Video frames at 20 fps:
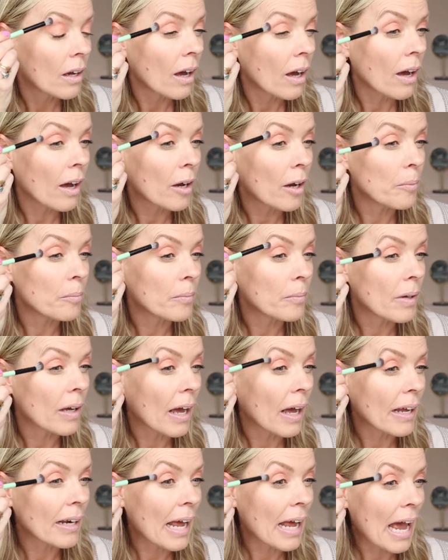and
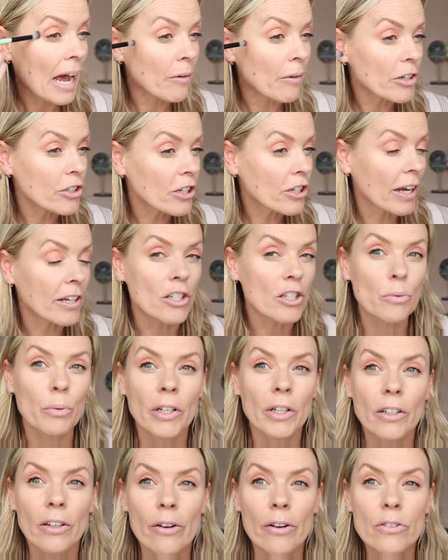how it changes when
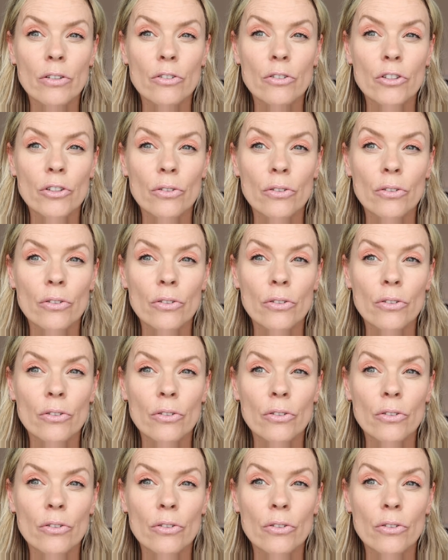it goes onto